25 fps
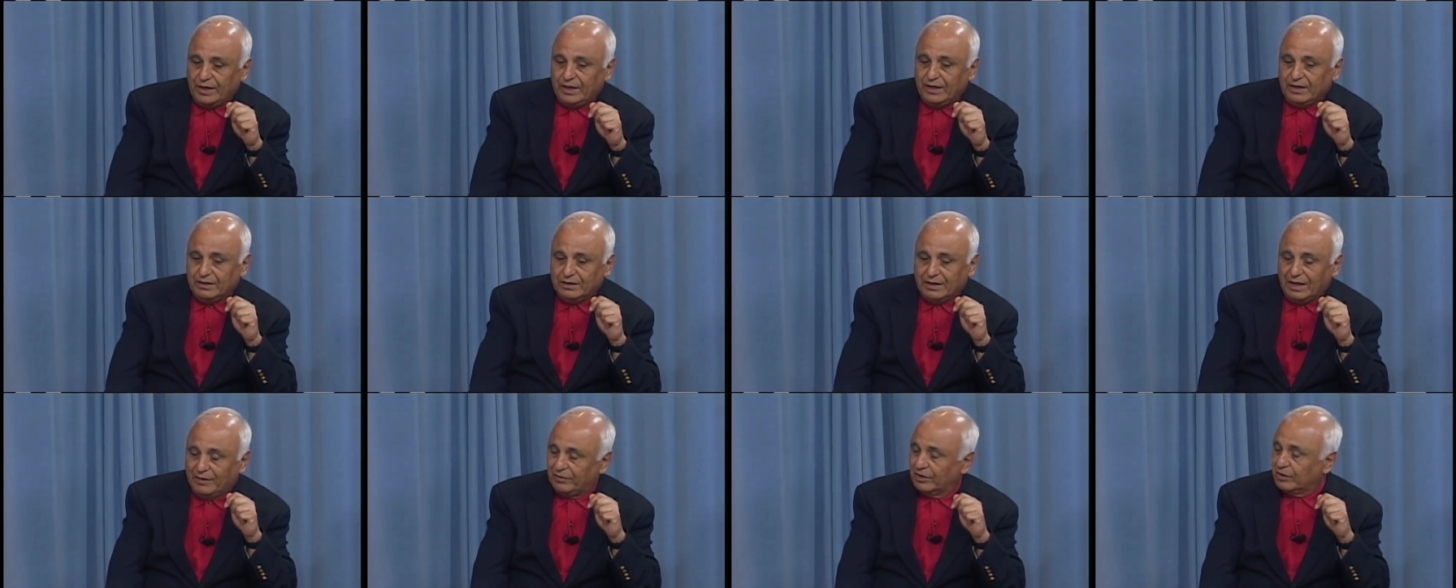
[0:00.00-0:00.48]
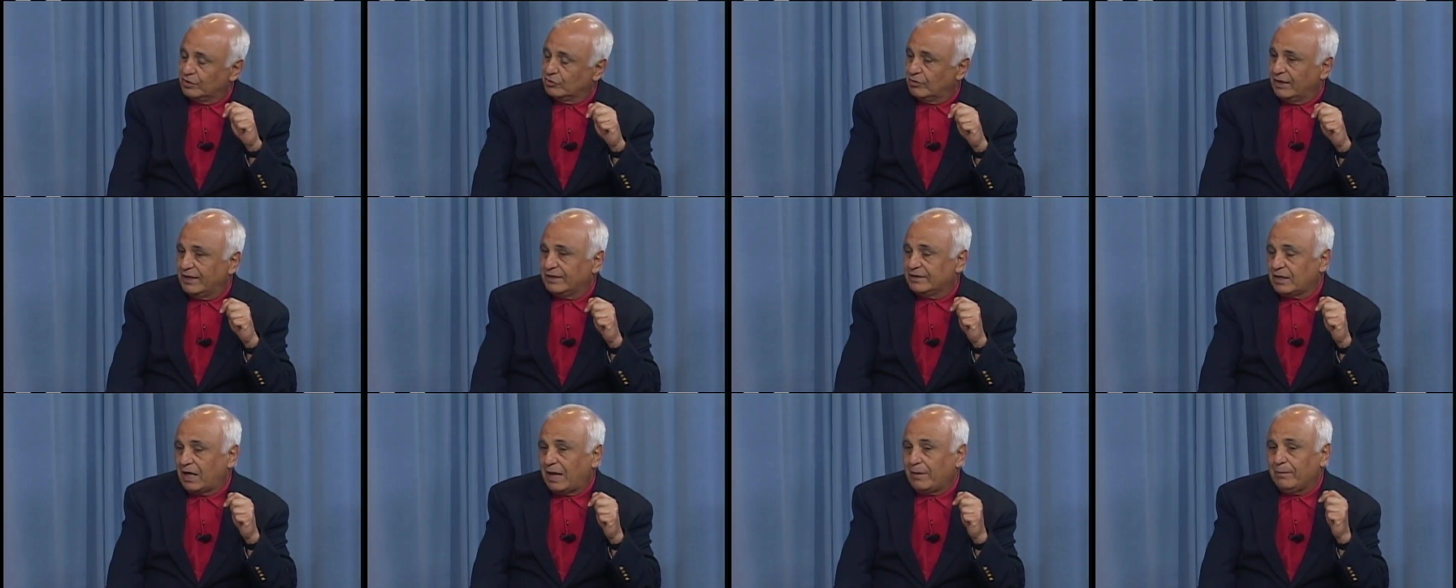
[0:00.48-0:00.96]
eat and have a
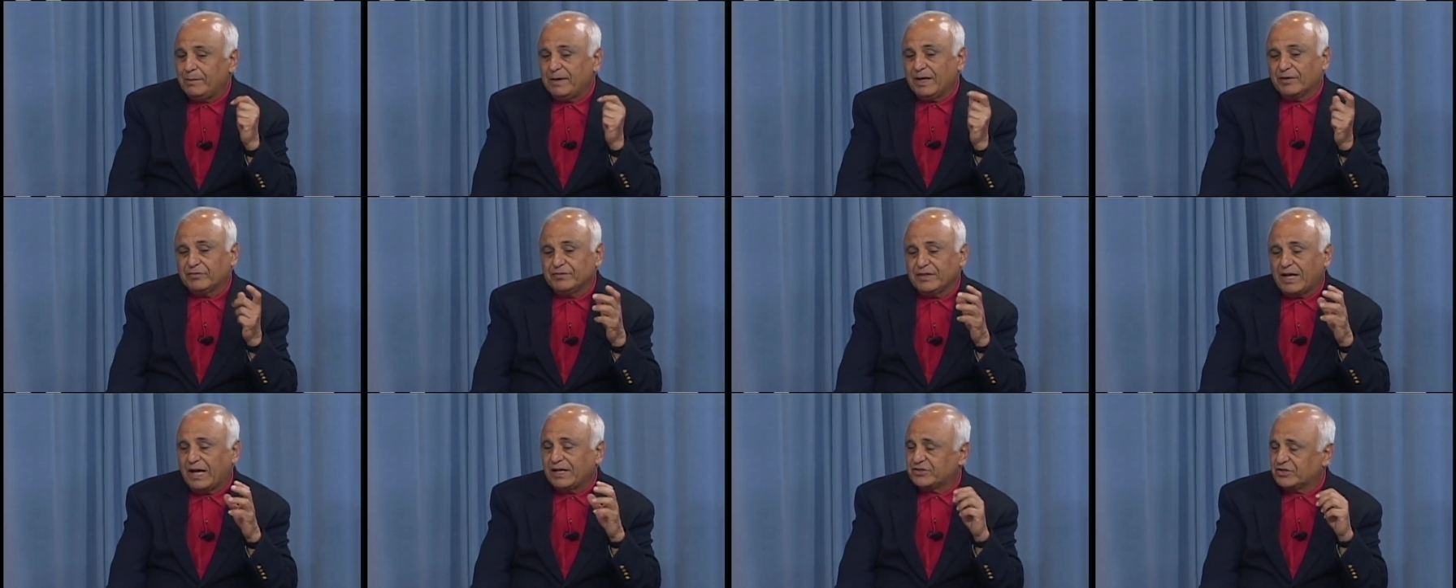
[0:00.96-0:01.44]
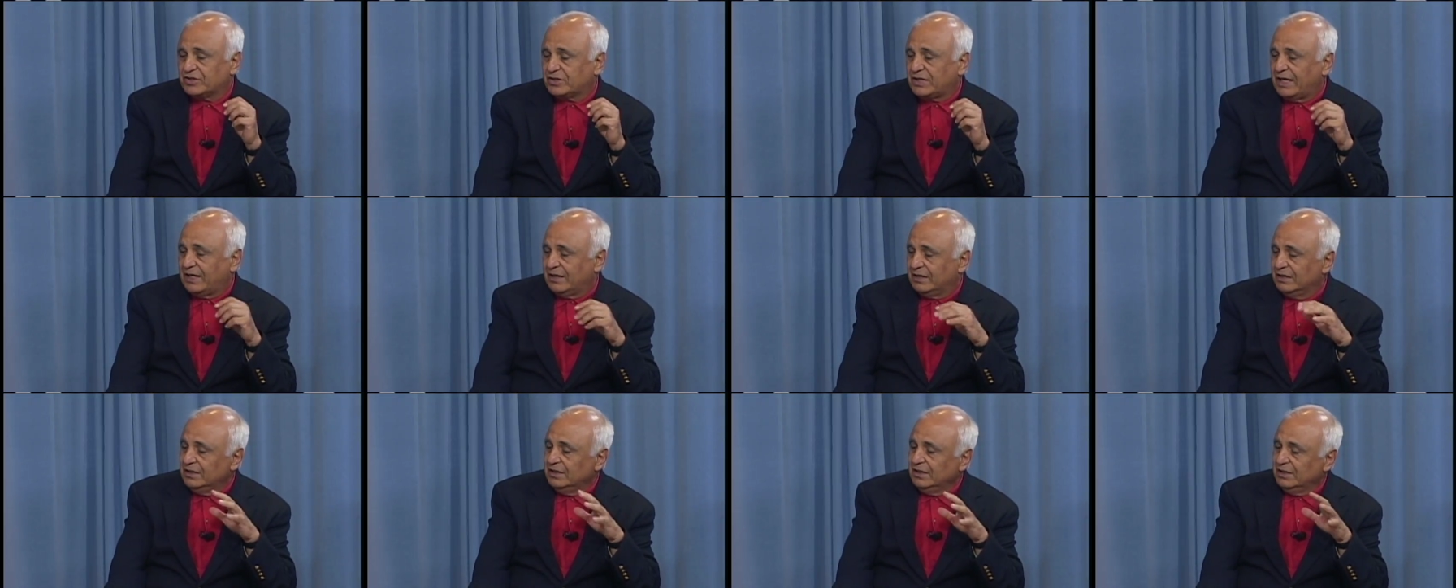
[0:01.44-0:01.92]
great time. We have a nice
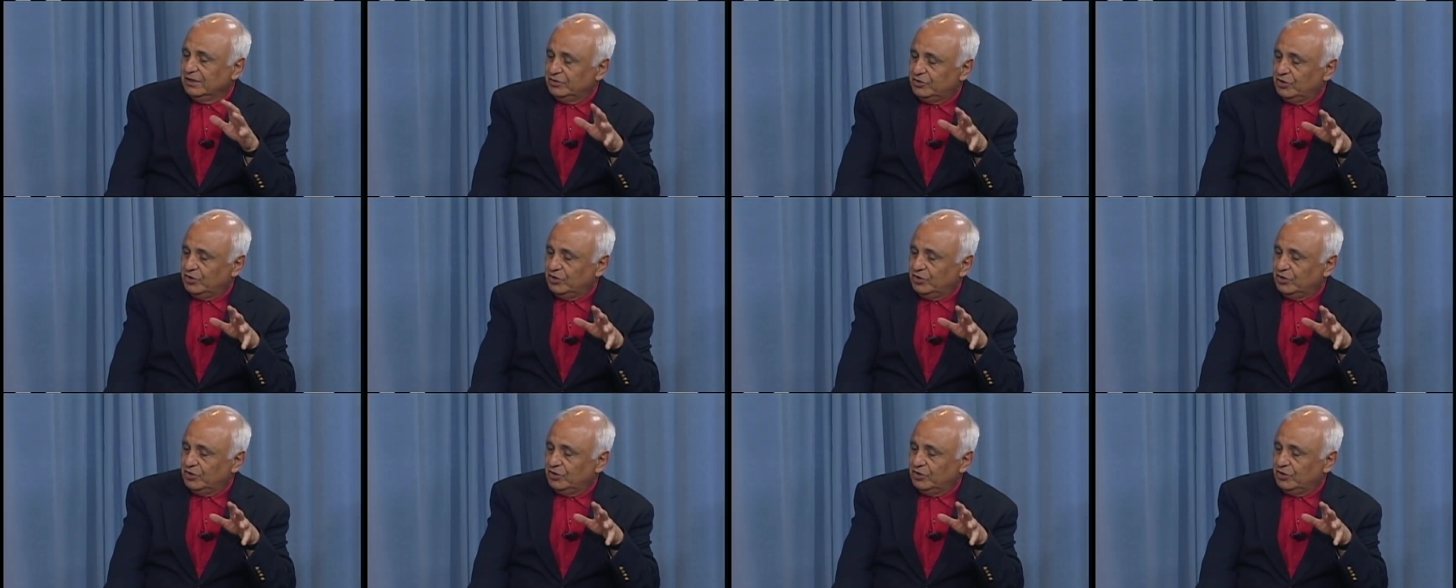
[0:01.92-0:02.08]
day.